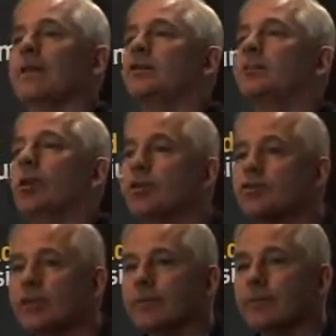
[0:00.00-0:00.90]
In a
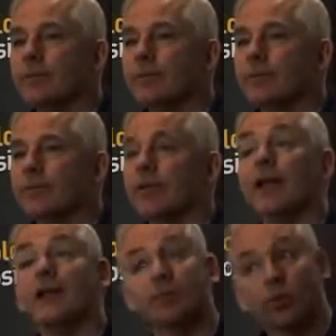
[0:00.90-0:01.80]
democracy,
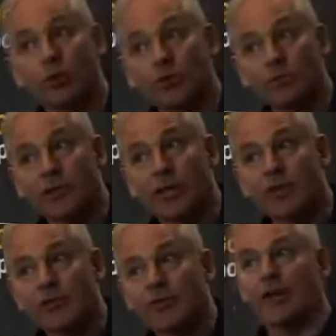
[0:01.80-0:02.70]
that has important
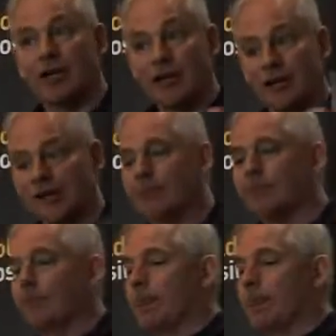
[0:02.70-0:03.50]
implications. I'll get to that.